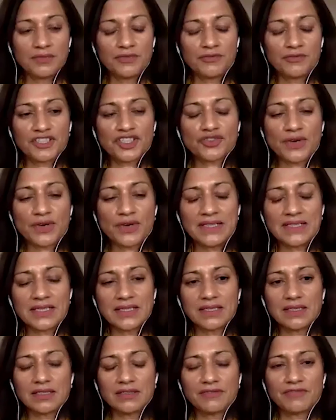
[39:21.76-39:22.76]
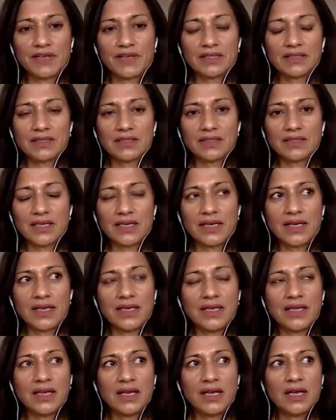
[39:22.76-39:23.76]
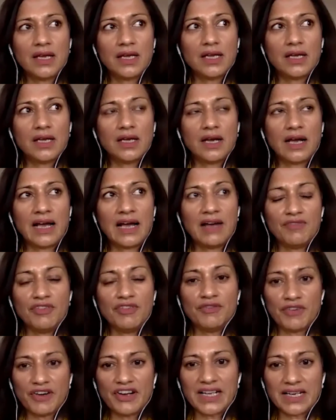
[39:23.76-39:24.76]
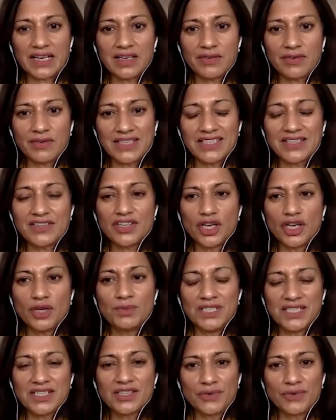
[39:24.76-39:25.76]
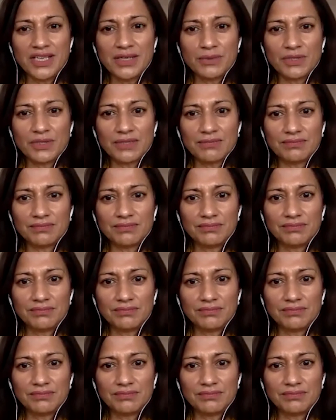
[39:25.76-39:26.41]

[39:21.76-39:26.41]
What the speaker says: frustrated at the fact that they have a very clear idea and nobody's agreeing with them.